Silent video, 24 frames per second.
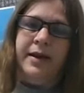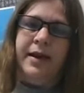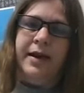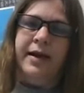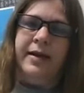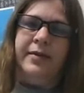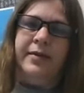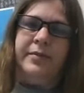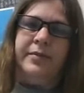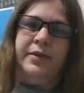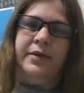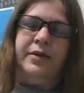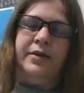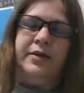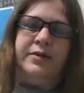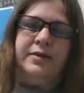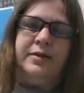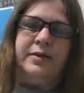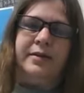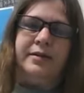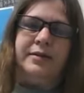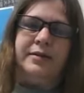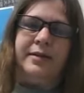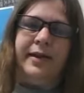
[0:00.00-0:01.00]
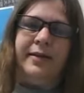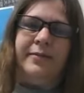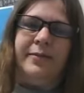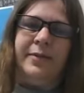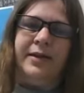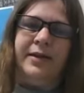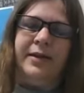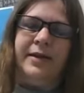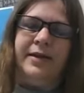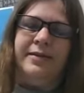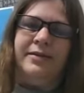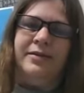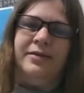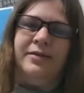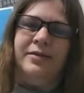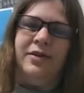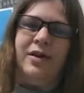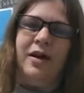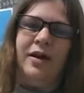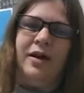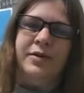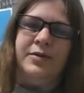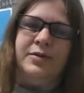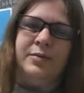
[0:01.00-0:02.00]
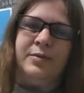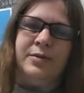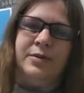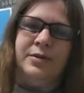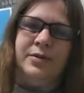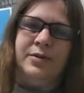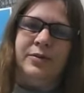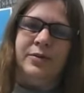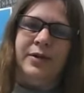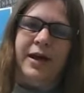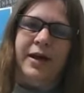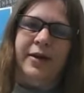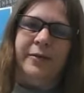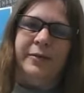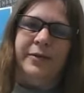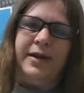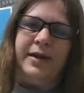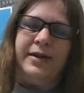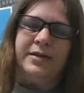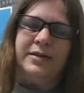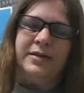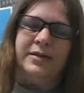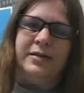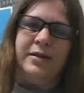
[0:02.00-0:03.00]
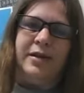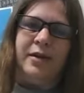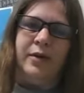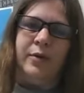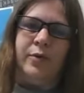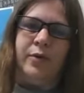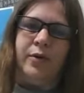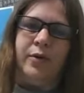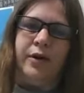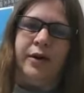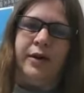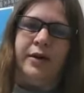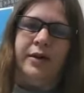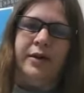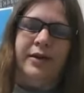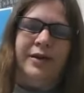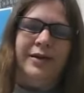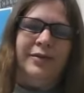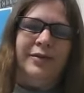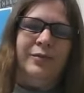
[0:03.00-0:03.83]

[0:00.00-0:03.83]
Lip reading: I've been getting calls from the student help desk. They're worried.